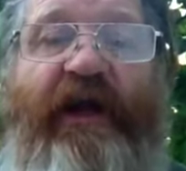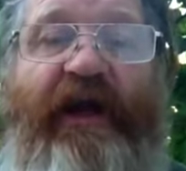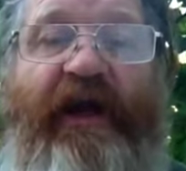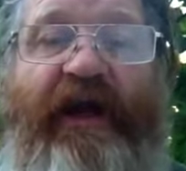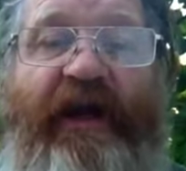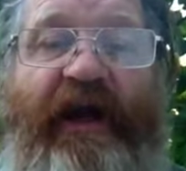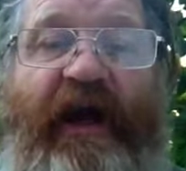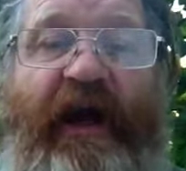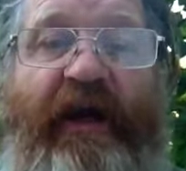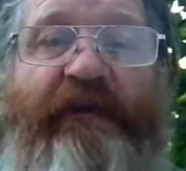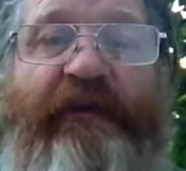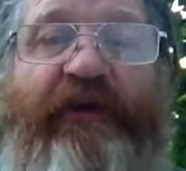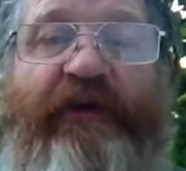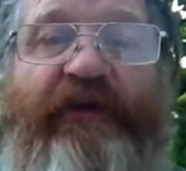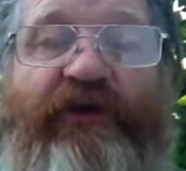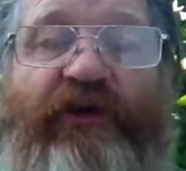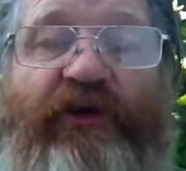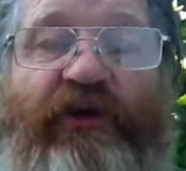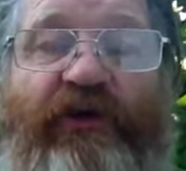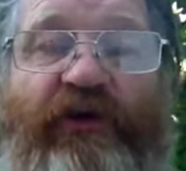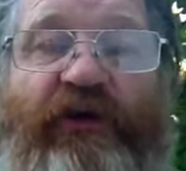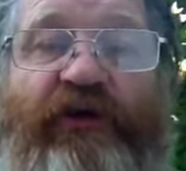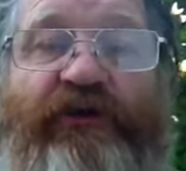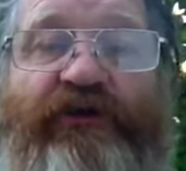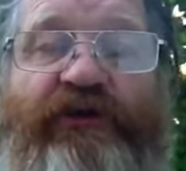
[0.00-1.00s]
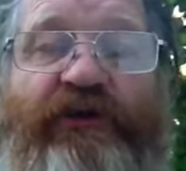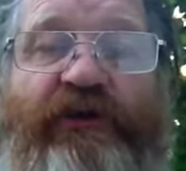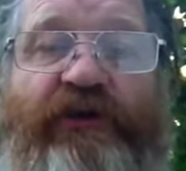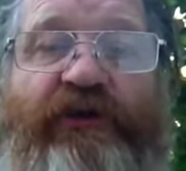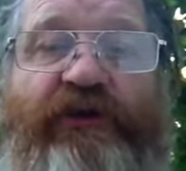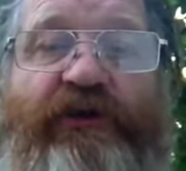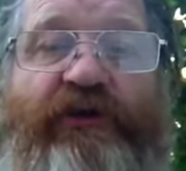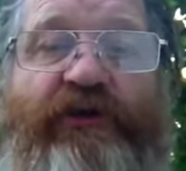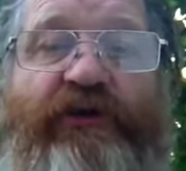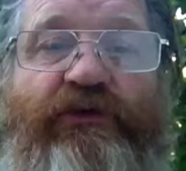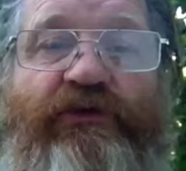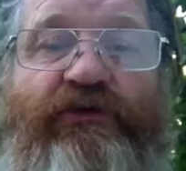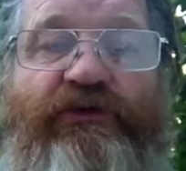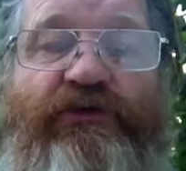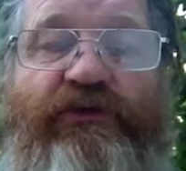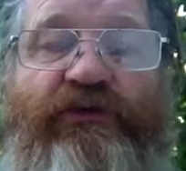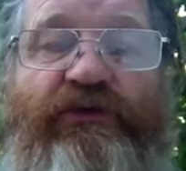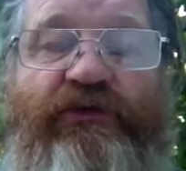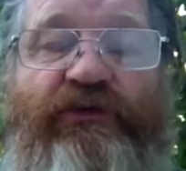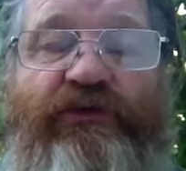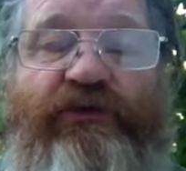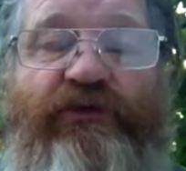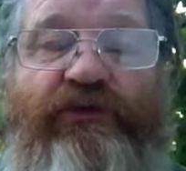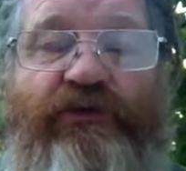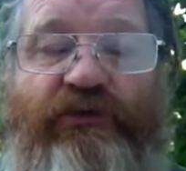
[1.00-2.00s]
And I'm encouraging you
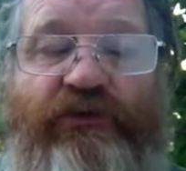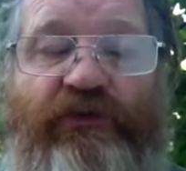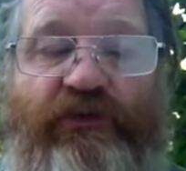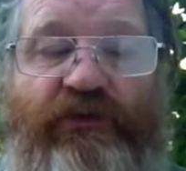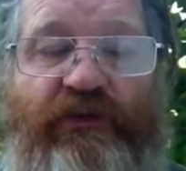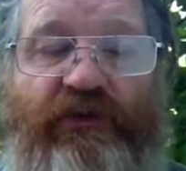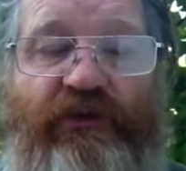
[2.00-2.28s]
to